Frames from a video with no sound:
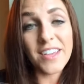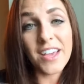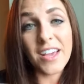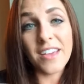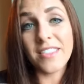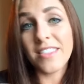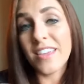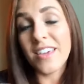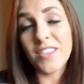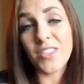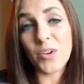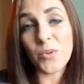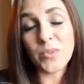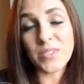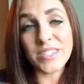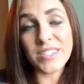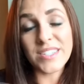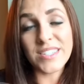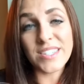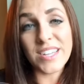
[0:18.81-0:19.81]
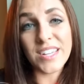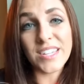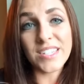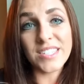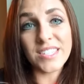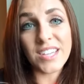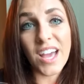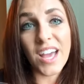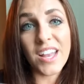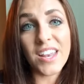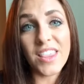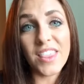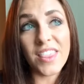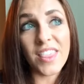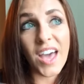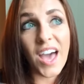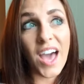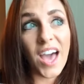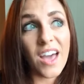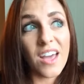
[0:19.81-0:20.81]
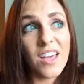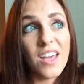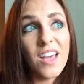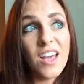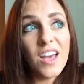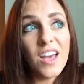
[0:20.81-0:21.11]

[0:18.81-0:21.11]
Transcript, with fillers: I think there was a study done that